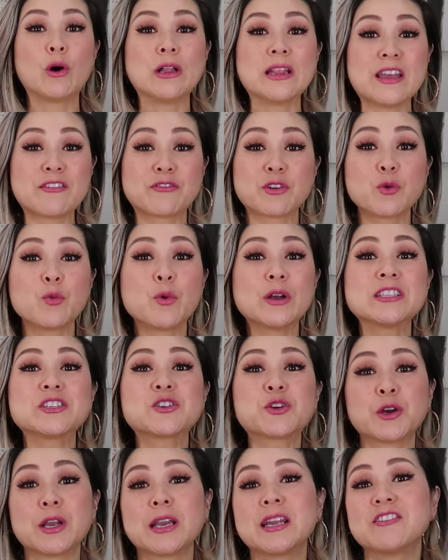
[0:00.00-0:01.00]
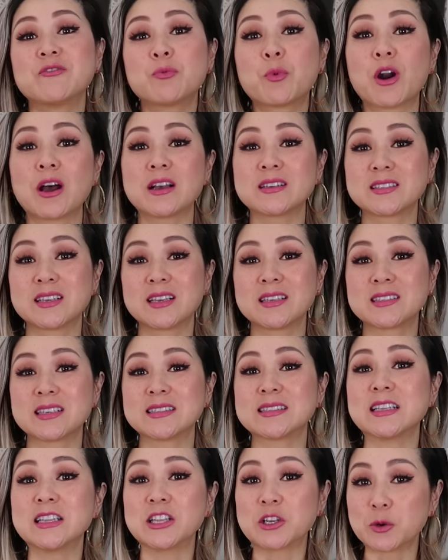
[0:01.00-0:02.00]
While everyone's creative process
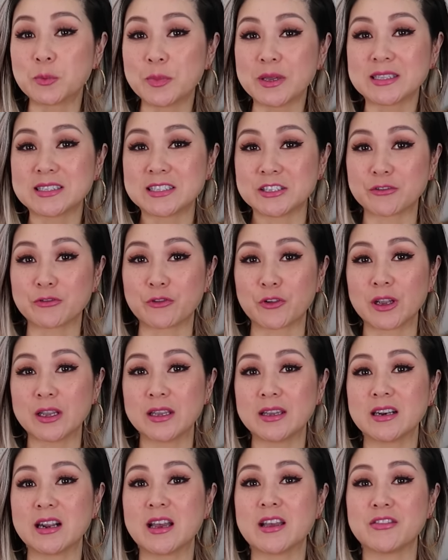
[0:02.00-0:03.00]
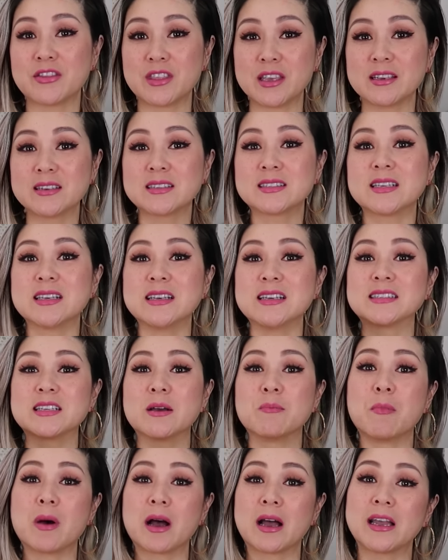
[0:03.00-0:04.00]
is a little bit different, this
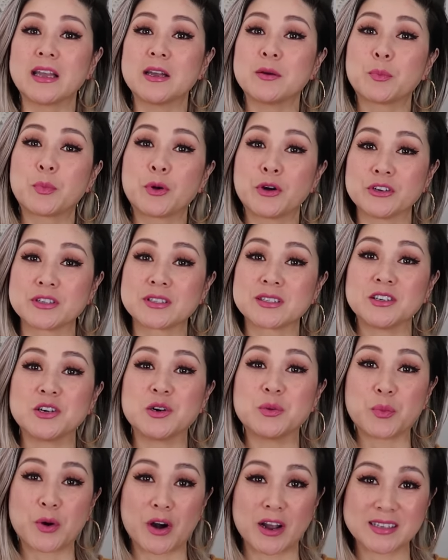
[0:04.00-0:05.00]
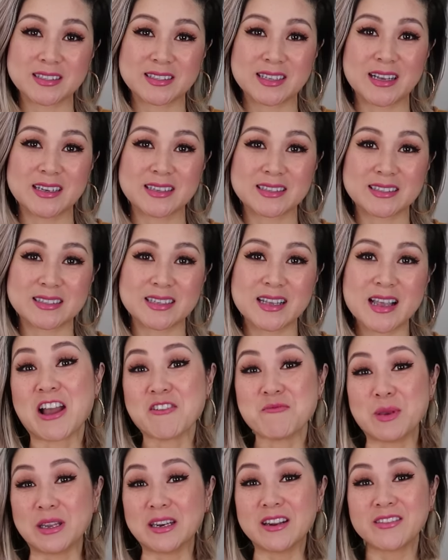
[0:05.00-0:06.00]
is my personal process.
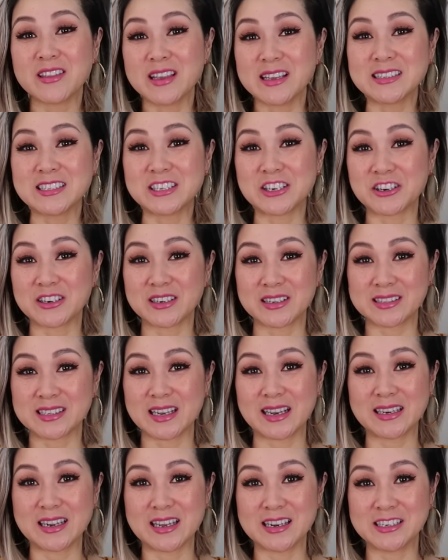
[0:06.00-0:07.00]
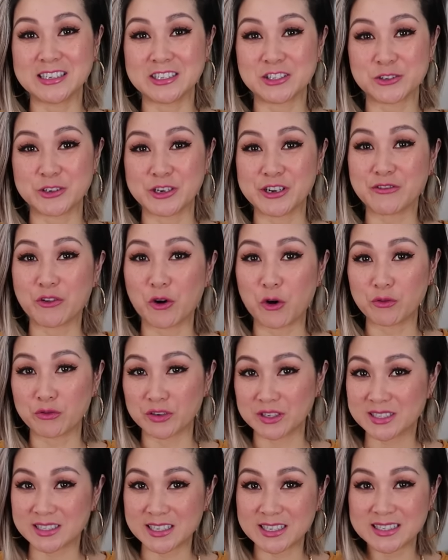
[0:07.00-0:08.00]
I've been in the interior design industry for
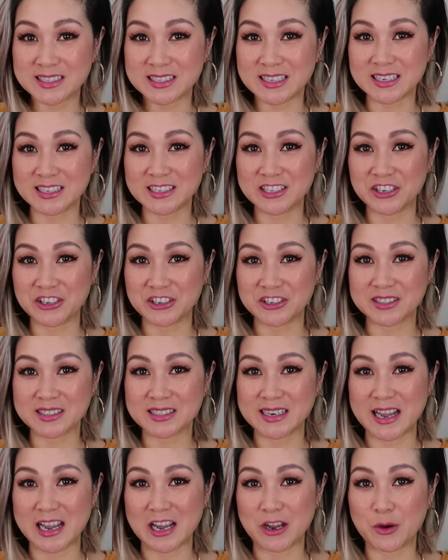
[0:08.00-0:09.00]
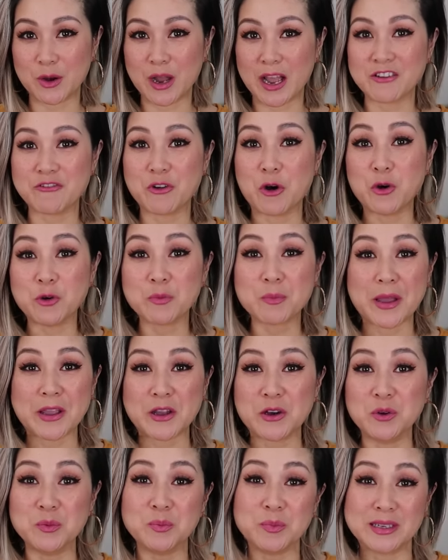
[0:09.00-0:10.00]
over 16 years now. I've owned
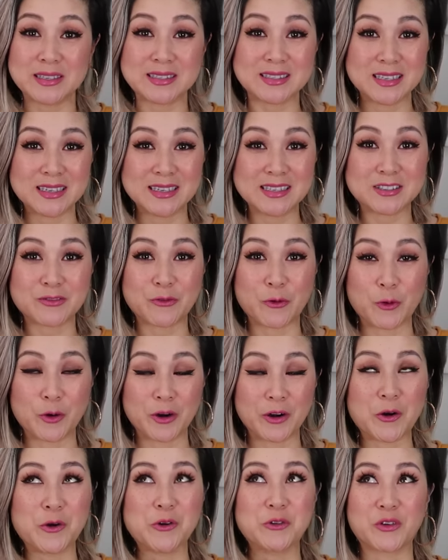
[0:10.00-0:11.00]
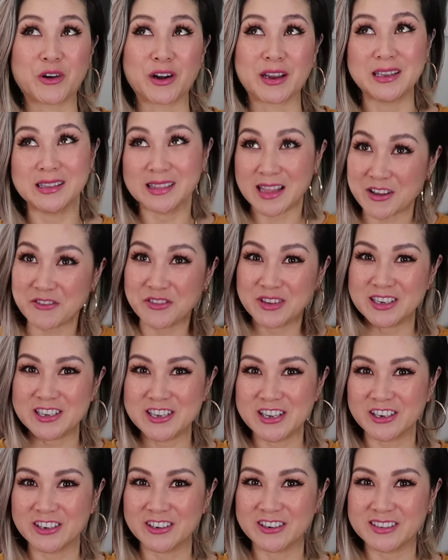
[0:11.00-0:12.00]
my own business for over 11
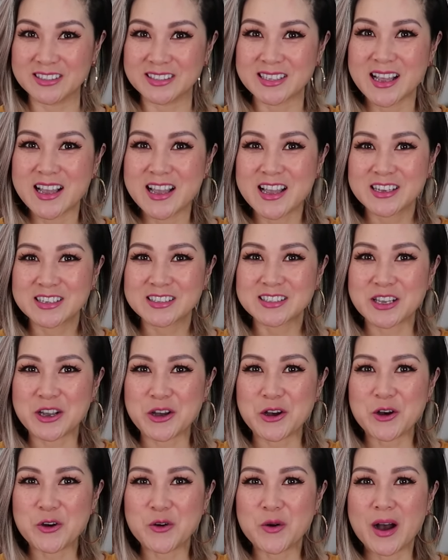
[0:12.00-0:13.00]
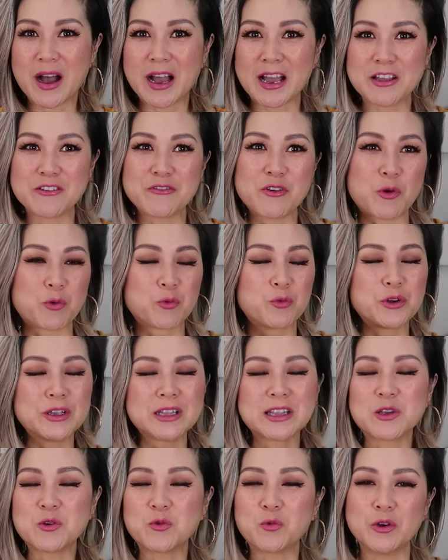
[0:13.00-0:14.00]
years. So I've
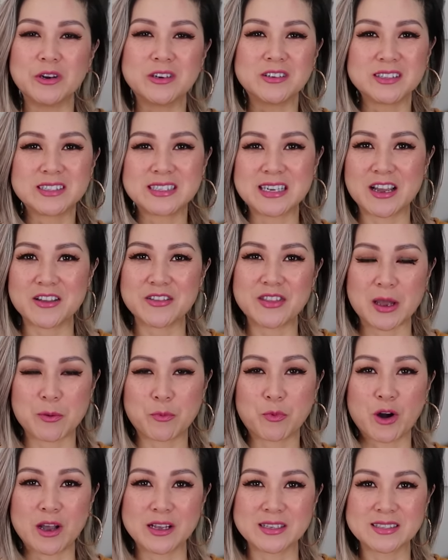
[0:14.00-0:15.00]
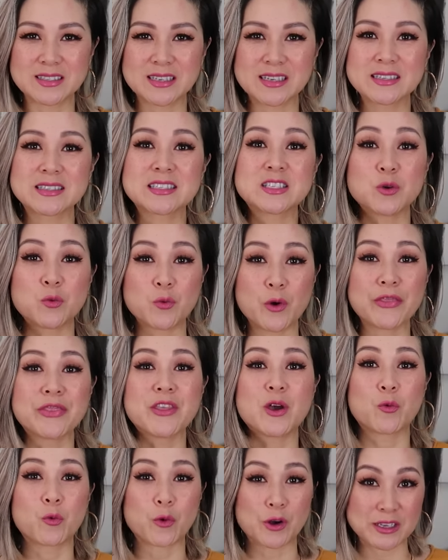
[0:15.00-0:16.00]
really whittled down that process to one
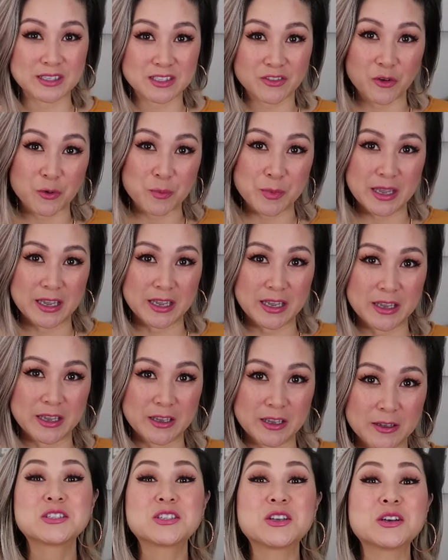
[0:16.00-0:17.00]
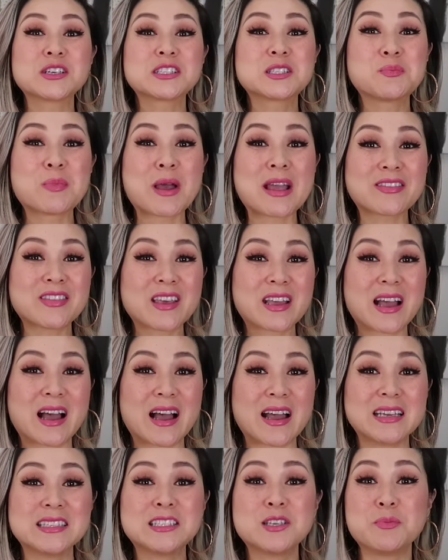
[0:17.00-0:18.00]
that works for me. So expect the
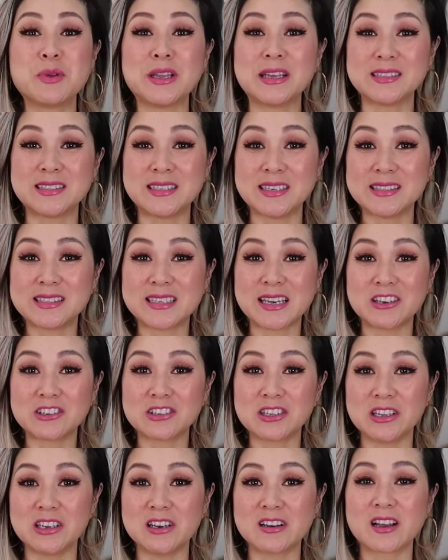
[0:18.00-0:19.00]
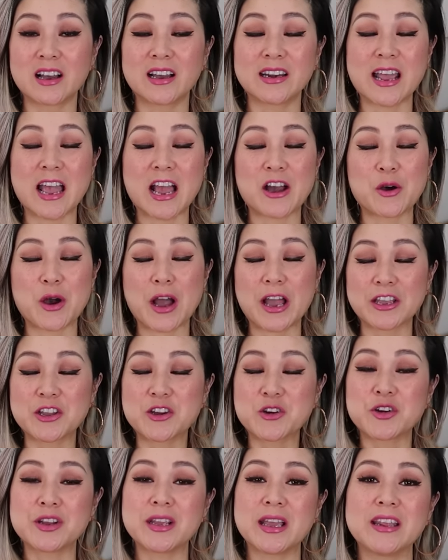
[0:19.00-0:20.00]
guide to be a detailed look on how I
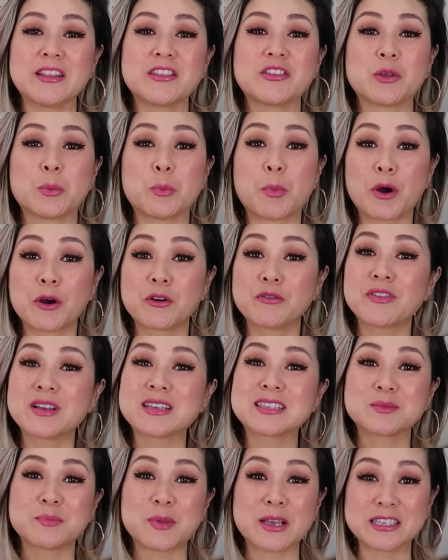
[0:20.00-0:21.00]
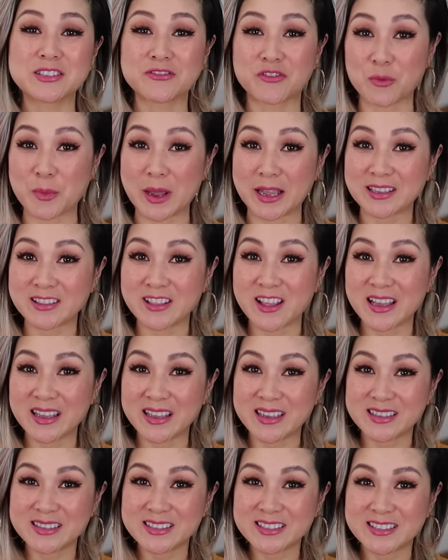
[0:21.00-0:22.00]
create the perfect space for my
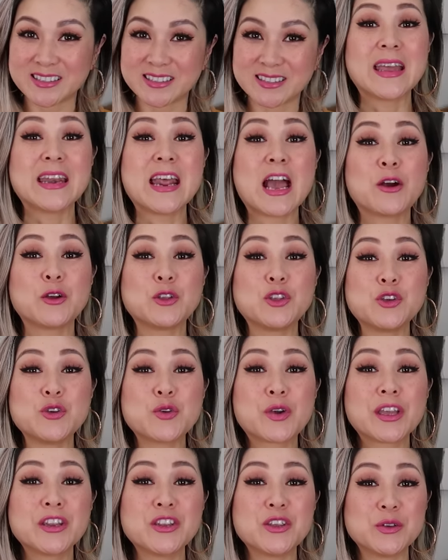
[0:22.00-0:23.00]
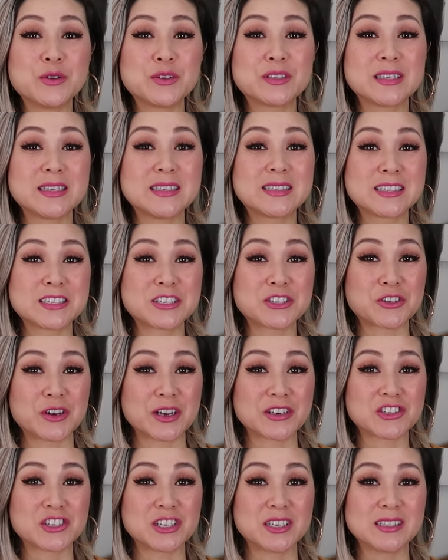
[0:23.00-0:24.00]
clients and how you can use these
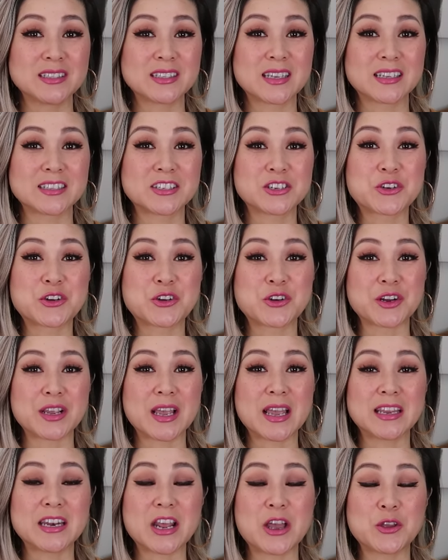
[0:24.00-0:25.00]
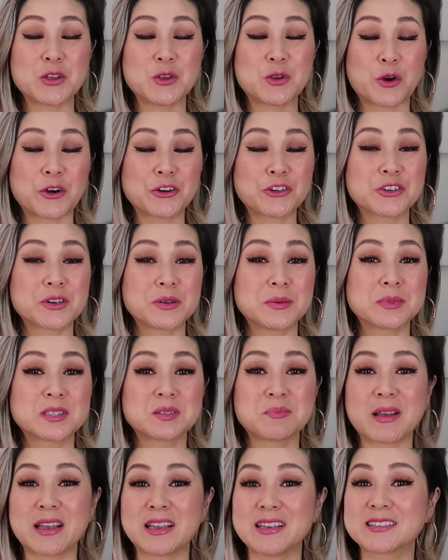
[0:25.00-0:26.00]
instructions to create your dream
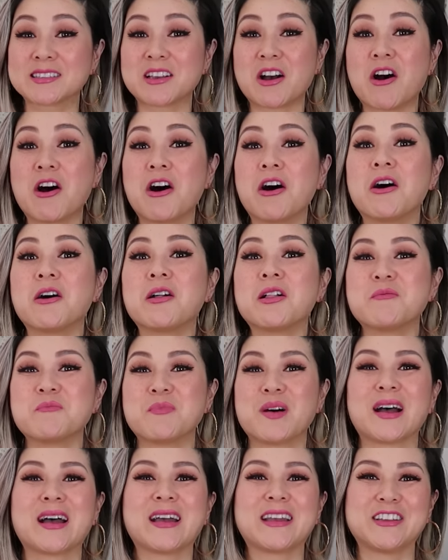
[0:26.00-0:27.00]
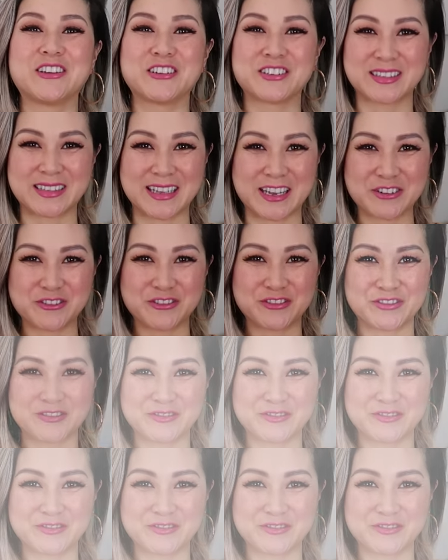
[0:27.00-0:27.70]
space all by yourself.